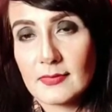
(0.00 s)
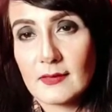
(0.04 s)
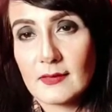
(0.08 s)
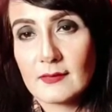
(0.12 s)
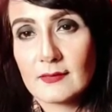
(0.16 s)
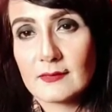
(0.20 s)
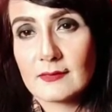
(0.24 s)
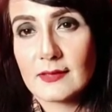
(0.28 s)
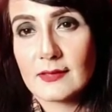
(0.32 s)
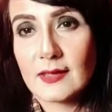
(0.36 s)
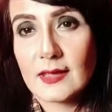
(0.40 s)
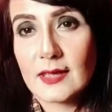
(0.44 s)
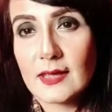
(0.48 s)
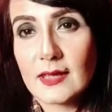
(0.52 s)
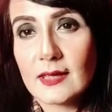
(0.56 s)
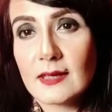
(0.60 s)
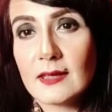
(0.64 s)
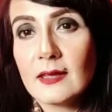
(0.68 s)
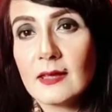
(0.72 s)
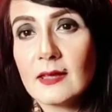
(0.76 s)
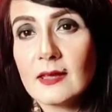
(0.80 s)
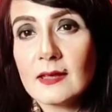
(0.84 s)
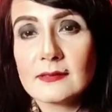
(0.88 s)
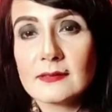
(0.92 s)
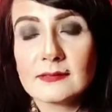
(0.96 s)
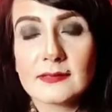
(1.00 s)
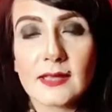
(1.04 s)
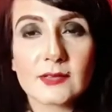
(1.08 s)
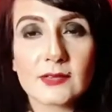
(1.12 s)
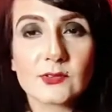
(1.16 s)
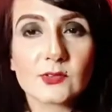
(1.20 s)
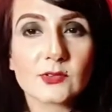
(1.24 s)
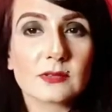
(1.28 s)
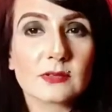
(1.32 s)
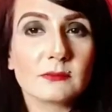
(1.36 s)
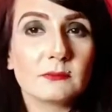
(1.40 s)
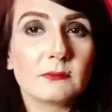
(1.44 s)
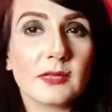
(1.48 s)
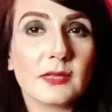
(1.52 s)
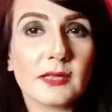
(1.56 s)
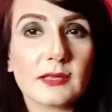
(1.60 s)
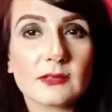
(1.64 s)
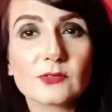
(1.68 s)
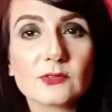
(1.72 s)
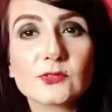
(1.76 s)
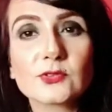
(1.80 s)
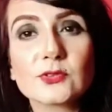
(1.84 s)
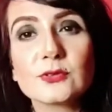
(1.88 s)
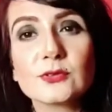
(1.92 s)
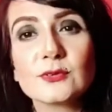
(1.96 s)
Okay, that you can
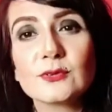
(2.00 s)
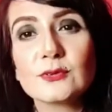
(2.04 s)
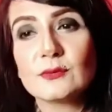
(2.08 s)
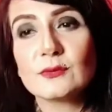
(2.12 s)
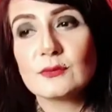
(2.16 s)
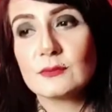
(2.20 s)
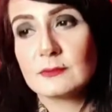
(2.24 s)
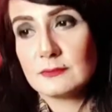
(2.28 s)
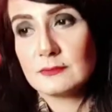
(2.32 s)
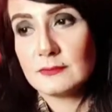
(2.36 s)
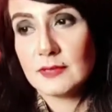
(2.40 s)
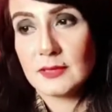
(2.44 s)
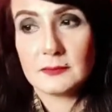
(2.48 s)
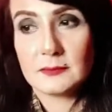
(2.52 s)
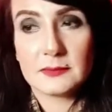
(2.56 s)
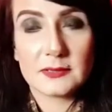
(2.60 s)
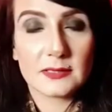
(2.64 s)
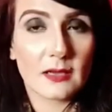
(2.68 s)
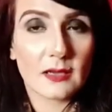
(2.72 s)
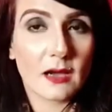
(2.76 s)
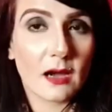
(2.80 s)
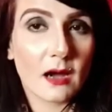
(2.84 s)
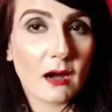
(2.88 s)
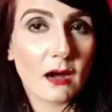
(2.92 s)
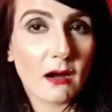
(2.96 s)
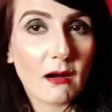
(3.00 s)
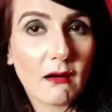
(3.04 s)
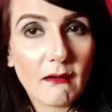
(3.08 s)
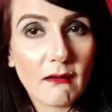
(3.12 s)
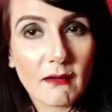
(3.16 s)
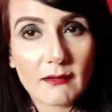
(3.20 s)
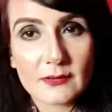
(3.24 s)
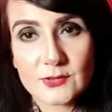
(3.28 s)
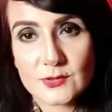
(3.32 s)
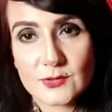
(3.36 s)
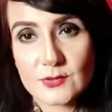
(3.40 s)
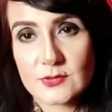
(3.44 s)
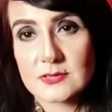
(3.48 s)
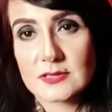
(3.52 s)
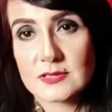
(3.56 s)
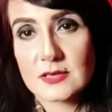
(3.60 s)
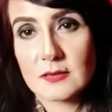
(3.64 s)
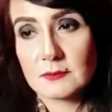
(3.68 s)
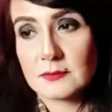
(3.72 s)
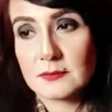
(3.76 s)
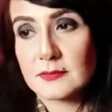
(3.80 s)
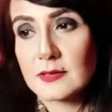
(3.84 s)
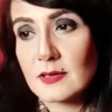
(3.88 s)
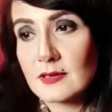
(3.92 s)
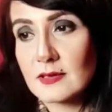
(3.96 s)
make through maybe art or
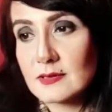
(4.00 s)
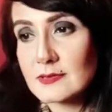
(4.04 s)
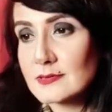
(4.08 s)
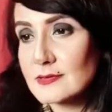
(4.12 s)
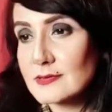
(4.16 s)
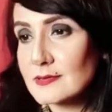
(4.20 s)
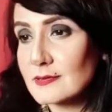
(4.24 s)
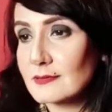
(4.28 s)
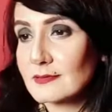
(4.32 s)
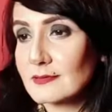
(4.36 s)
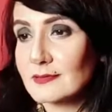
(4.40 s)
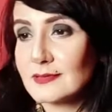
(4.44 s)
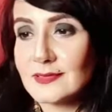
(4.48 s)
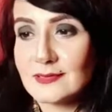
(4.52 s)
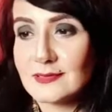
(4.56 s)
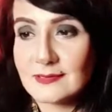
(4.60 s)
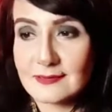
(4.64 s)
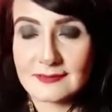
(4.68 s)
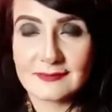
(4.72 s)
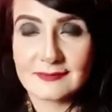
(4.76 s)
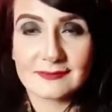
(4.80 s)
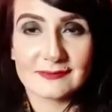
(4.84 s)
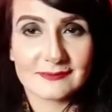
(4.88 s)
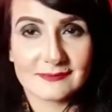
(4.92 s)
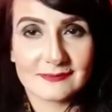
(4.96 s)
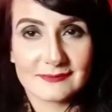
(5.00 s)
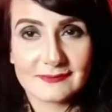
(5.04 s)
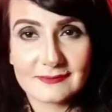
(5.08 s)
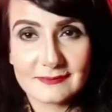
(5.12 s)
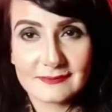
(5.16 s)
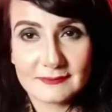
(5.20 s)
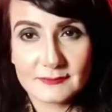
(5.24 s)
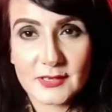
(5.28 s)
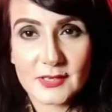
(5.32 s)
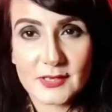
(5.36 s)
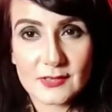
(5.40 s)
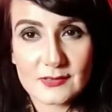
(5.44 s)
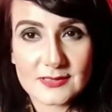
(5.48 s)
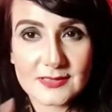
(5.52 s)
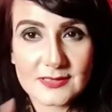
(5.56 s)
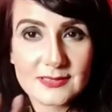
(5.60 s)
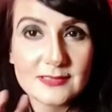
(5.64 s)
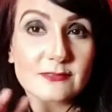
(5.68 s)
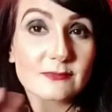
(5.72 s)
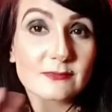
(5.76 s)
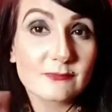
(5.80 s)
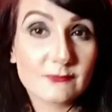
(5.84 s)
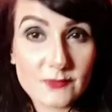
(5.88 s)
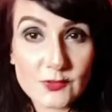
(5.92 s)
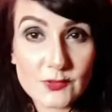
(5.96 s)
something. So, you know, because
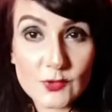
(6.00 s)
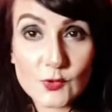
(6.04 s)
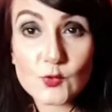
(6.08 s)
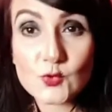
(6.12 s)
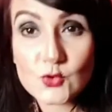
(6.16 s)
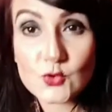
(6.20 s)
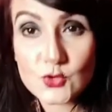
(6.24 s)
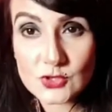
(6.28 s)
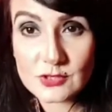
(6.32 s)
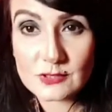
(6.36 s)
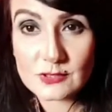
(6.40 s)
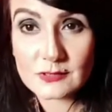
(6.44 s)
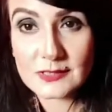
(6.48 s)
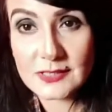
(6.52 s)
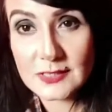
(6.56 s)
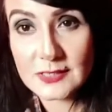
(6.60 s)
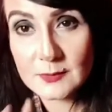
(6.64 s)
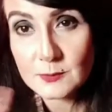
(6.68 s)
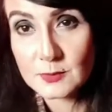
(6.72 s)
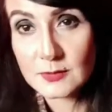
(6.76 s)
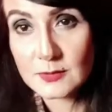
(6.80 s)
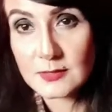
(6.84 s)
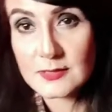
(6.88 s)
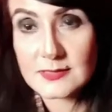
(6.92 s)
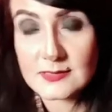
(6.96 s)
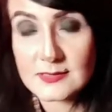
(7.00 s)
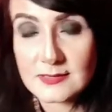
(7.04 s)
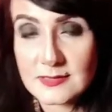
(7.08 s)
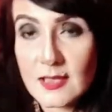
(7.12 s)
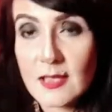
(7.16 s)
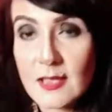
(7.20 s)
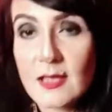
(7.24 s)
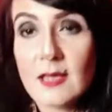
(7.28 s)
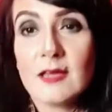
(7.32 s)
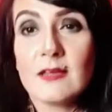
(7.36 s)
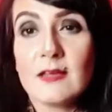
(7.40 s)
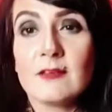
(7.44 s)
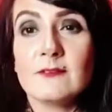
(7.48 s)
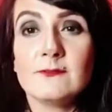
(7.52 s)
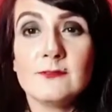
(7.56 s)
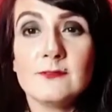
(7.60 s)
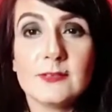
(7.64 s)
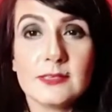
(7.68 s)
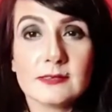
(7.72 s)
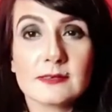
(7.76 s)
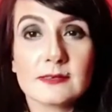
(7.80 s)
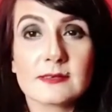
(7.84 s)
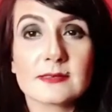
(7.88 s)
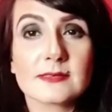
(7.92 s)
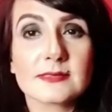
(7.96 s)
it's Venusian, Libra's
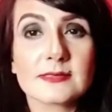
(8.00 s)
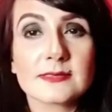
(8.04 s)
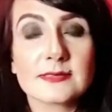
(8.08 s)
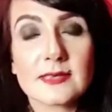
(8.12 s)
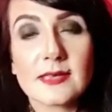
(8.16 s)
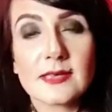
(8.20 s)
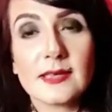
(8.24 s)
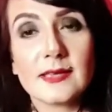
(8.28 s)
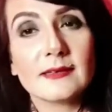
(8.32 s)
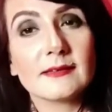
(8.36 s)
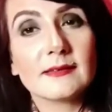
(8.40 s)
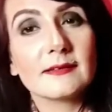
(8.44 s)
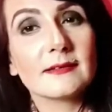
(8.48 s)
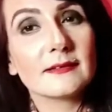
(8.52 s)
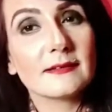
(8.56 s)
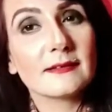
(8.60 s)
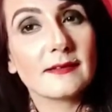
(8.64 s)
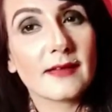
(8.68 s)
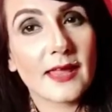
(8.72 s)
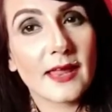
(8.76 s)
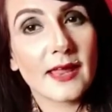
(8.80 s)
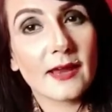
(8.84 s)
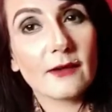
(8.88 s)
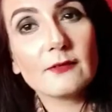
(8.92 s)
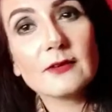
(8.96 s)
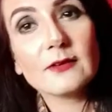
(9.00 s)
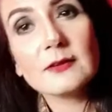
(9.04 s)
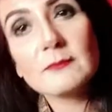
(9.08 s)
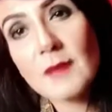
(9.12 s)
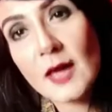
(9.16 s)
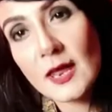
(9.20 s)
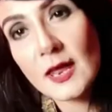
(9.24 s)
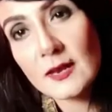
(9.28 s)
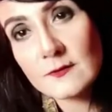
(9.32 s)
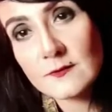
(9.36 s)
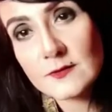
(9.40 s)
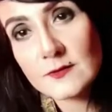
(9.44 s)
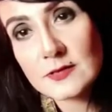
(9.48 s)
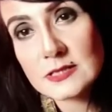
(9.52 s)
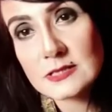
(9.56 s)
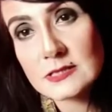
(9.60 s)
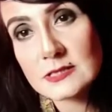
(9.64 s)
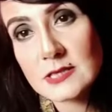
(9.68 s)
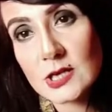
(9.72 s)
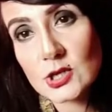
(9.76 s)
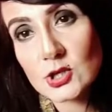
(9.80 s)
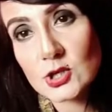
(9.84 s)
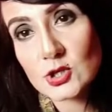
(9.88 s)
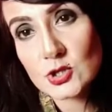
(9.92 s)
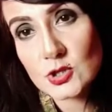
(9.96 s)
Venus in her airy
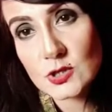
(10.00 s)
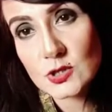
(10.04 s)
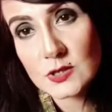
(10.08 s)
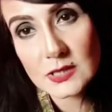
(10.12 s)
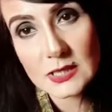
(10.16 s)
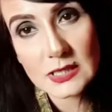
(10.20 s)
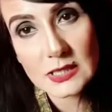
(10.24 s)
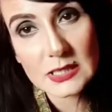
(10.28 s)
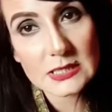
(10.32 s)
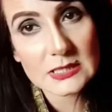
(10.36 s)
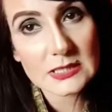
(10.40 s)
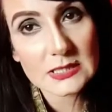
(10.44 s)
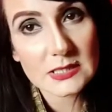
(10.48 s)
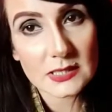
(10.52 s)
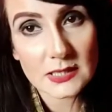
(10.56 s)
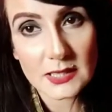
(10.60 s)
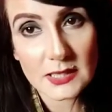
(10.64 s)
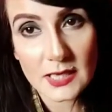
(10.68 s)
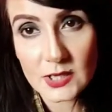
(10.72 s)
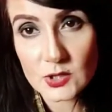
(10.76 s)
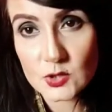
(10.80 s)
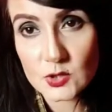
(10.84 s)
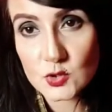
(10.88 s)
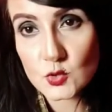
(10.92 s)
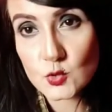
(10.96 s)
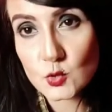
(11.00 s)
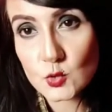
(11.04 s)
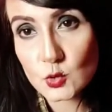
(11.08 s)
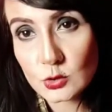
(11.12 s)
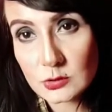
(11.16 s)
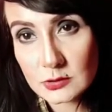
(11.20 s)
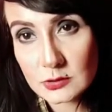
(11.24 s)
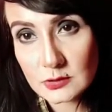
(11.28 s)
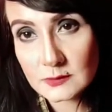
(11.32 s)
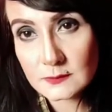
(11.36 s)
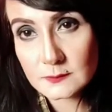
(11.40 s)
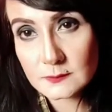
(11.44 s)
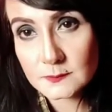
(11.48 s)
manifestation, intellectual.